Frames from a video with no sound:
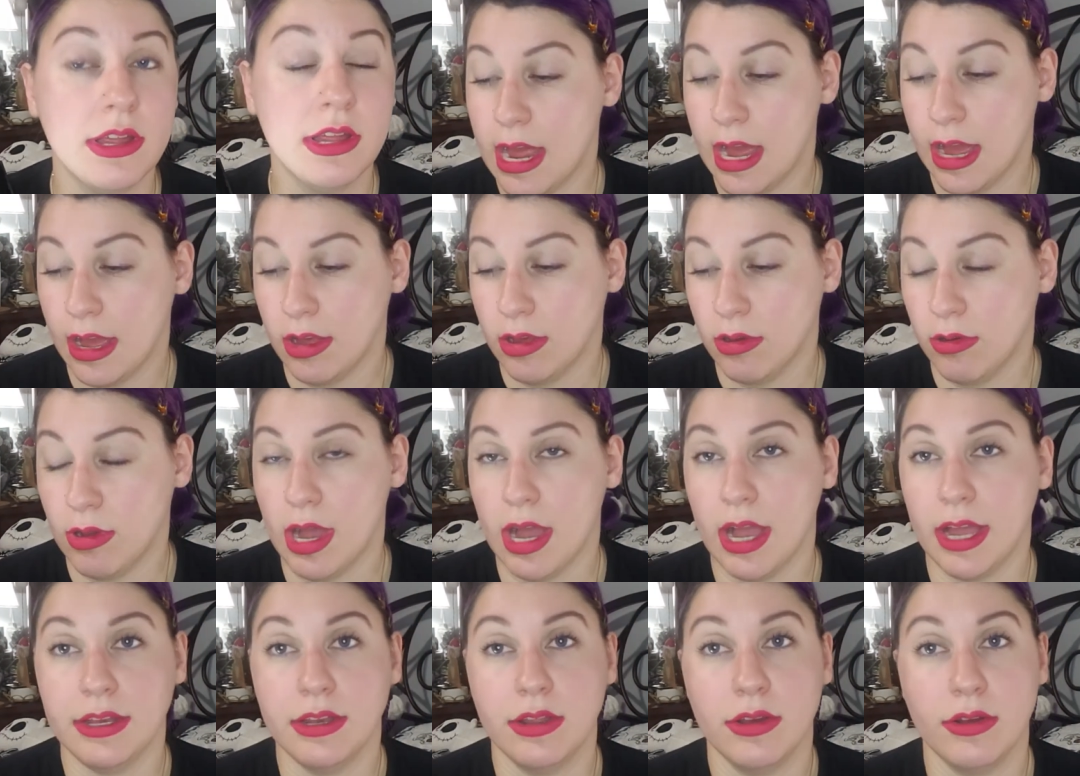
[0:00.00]
Now,
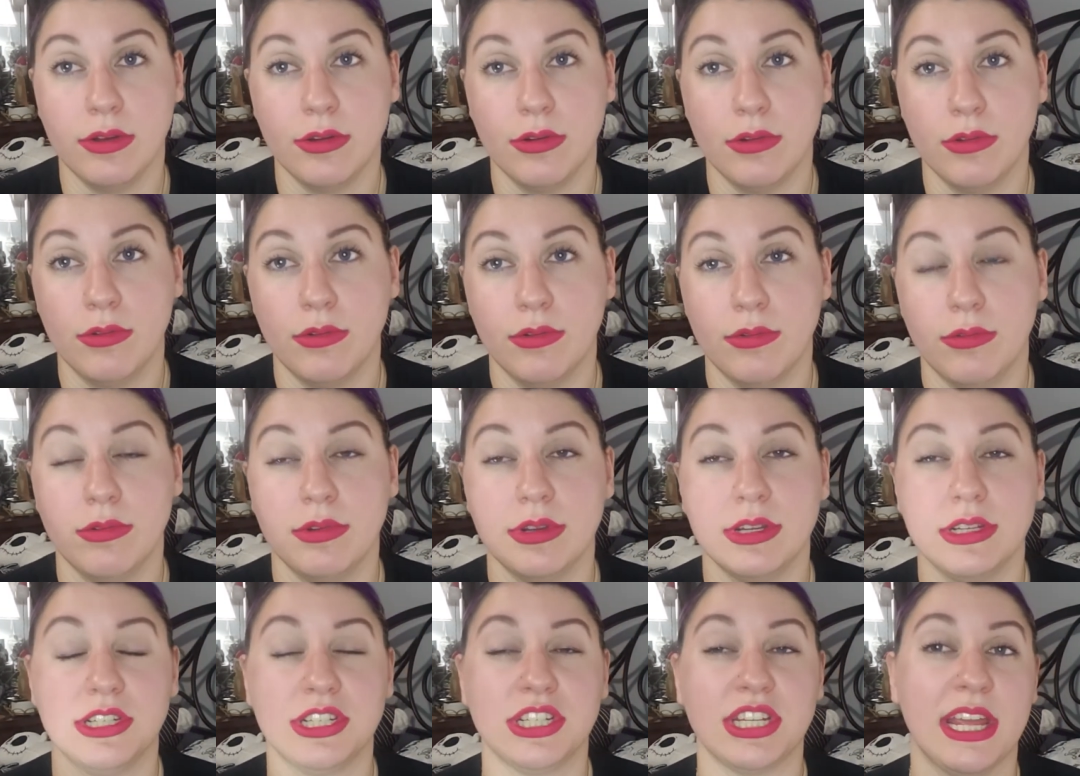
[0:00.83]
I know
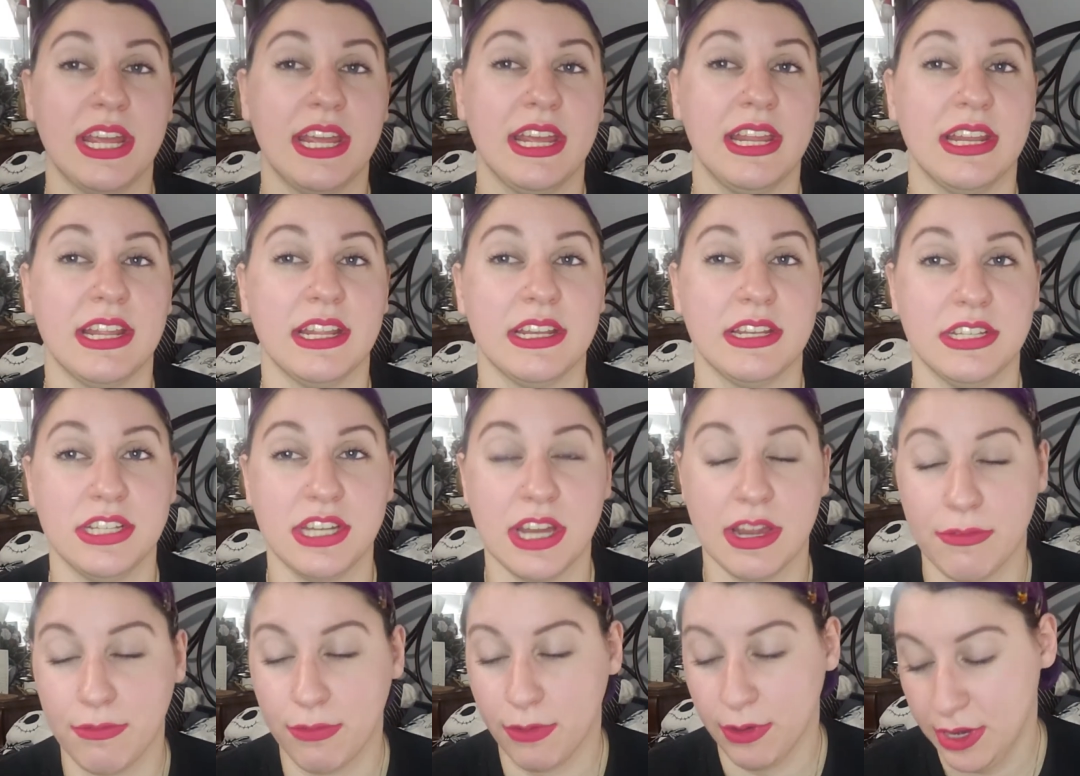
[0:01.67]
Shane and
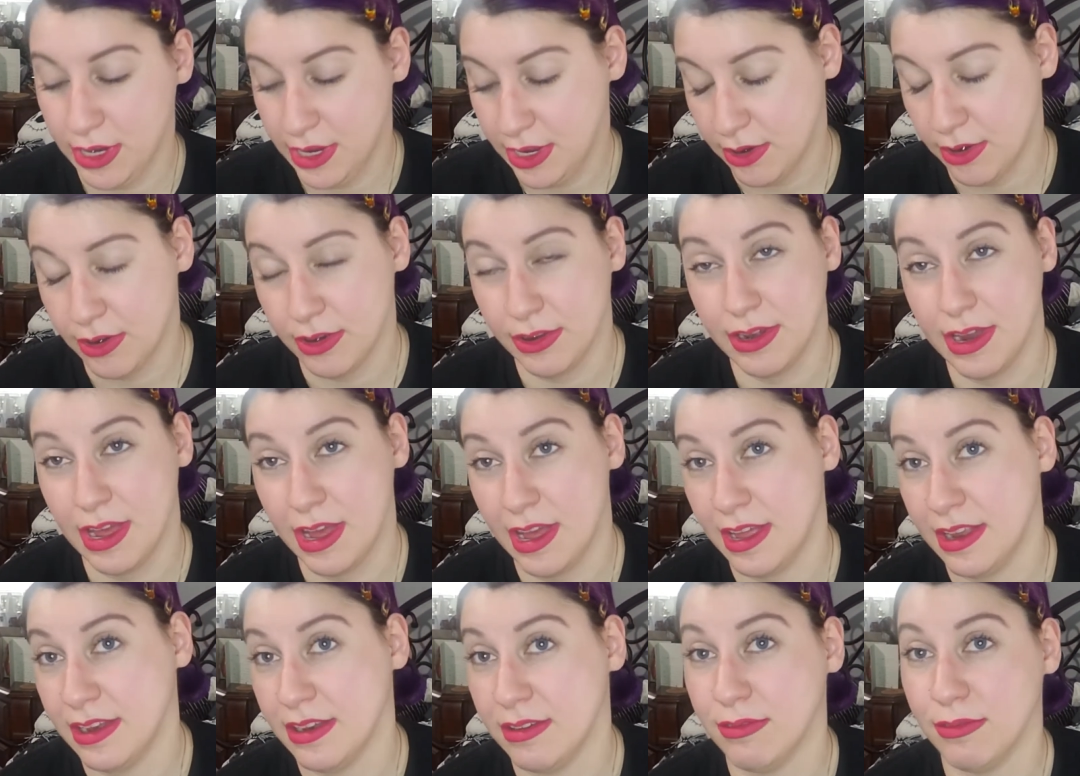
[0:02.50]
Jeffree are
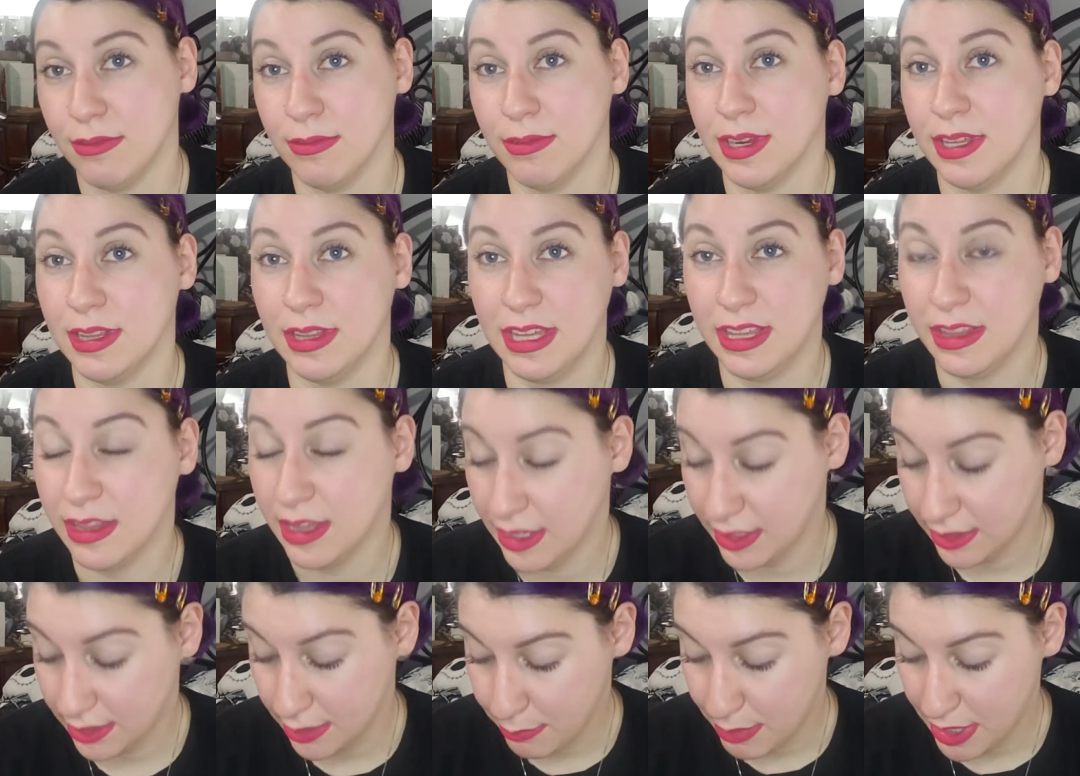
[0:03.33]
not really
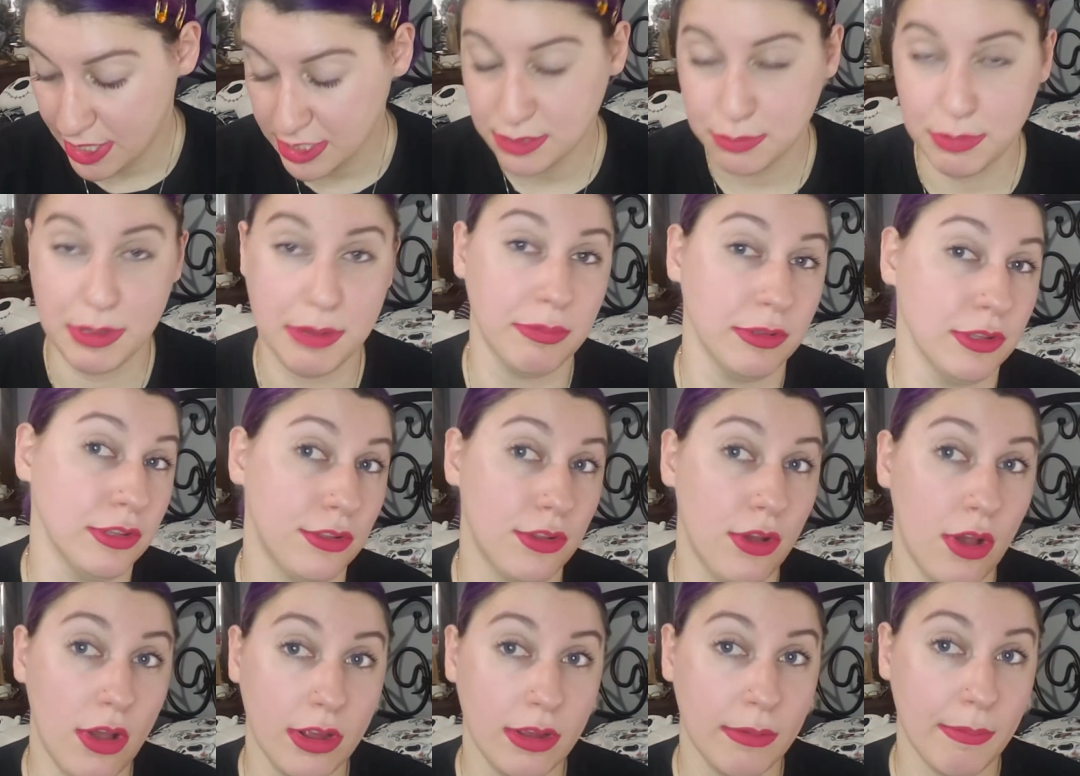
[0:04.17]
like the best people to
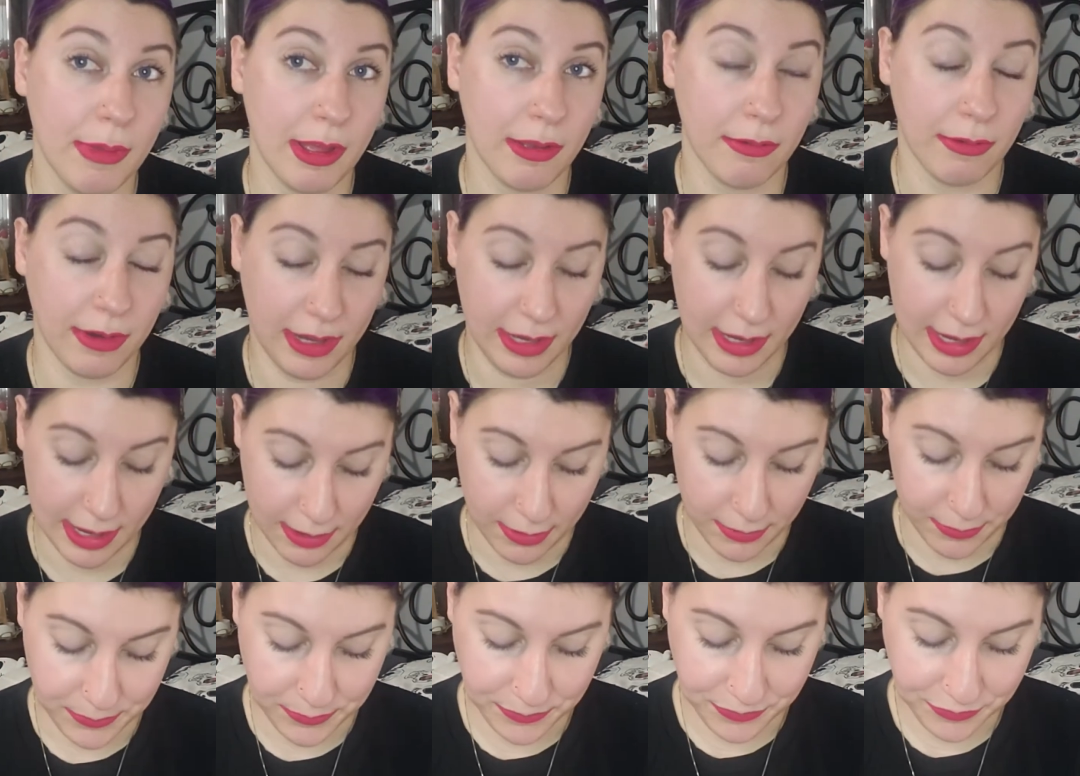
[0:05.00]
talk about right
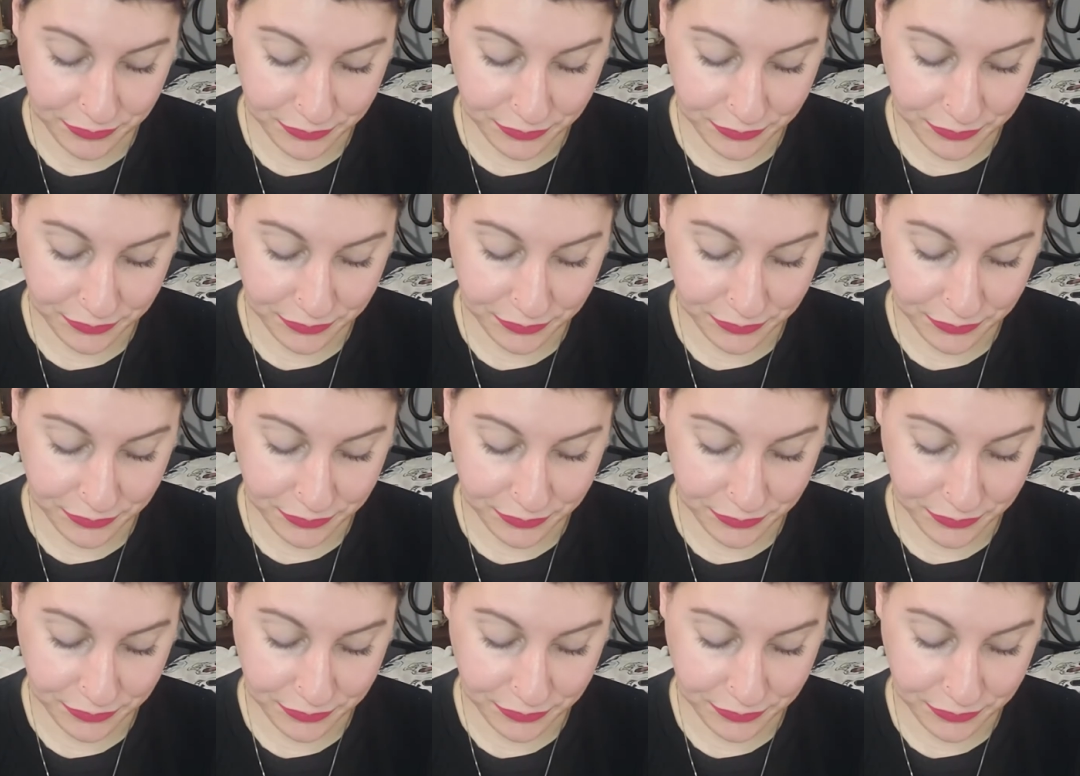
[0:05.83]
now.